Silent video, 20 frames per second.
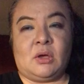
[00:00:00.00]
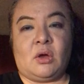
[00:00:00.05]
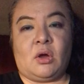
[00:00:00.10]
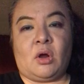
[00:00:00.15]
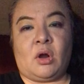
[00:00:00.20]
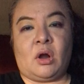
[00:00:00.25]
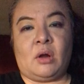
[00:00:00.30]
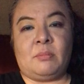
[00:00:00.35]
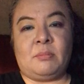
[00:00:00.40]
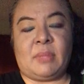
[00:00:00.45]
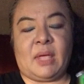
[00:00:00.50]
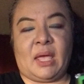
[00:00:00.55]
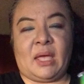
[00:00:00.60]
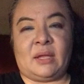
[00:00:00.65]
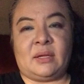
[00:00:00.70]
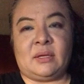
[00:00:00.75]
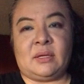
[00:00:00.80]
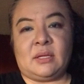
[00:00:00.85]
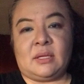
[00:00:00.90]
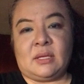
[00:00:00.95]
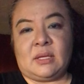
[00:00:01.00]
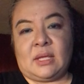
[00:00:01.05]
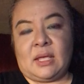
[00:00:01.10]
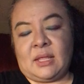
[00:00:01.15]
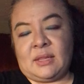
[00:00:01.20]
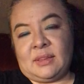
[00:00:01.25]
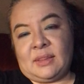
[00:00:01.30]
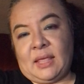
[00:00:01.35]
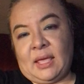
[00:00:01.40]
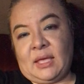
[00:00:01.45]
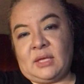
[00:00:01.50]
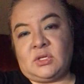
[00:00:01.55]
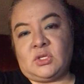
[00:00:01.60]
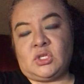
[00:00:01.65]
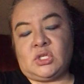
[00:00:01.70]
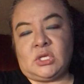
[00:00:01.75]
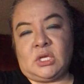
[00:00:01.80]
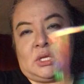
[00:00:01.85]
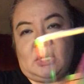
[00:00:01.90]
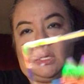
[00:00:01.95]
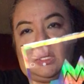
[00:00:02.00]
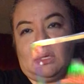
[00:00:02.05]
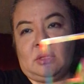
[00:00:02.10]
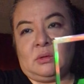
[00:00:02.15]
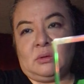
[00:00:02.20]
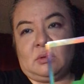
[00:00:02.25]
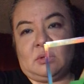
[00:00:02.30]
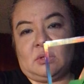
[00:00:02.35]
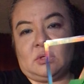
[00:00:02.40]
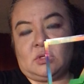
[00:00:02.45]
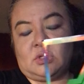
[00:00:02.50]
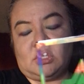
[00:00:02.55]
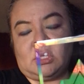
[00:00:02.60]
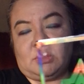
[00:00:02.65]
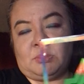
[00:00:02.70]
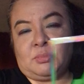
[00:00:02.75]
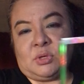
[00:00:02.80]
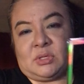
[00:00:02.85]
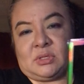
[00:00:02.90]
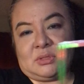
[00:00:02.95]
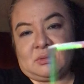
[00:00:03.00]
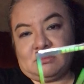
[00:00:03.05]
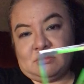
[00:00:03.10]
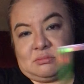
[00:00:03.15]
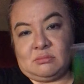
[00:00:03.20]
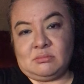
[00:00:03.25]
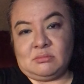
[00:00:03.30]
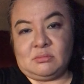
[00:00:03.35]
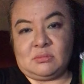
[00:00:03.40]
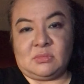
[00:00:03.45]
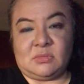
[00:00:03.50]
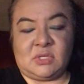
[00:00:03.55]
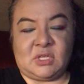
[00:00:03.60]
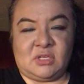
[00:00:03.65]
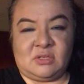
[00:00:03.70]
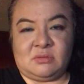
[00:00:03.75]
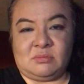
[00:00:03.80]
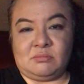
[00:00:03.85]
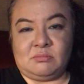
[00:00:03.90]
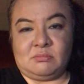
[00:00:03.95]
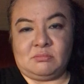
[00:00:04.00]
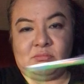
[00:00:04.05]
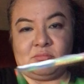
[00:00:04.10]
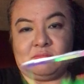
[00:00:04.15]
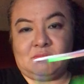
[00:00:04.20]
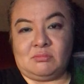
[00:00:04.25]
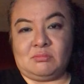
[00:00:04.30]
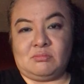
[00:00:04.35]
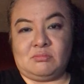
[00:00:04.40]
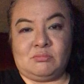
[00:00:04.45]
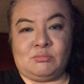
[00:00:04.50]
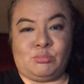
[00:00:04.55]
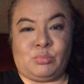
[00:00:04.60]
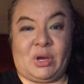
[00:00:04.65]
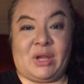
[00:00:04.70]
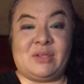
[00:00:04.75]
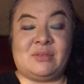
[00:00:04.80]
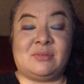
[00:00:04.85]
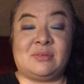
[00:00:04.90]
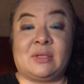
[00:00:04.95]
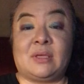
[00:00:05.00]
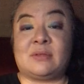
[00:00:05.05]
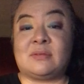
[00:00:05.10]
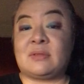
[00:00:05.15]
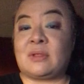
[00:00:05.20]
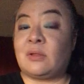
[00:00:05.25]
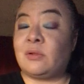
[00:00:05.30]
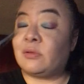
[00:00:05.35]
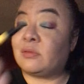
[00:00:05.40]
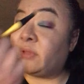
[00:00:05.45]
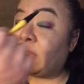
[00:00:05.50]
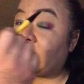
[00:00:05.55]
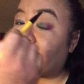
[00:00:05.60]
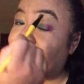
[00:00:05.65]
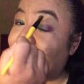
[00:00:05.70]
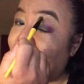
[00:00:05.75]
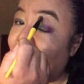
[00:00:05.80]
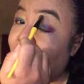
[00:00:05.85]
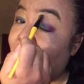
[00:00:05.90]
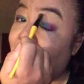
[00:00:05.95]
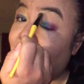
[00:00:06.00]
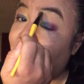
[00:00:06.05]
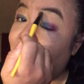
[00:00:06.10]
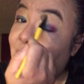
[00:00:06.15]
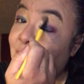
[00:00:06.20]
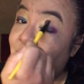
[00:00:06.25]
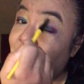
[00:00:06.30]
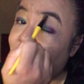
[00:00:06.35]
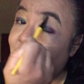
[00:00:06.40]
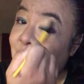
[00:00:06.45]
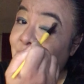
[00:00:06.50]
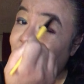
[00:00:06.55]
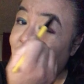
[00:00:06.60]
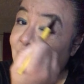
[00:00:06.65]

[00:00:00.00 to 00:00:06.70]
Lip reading: armband, and then she put these bracelets that look like the 80s.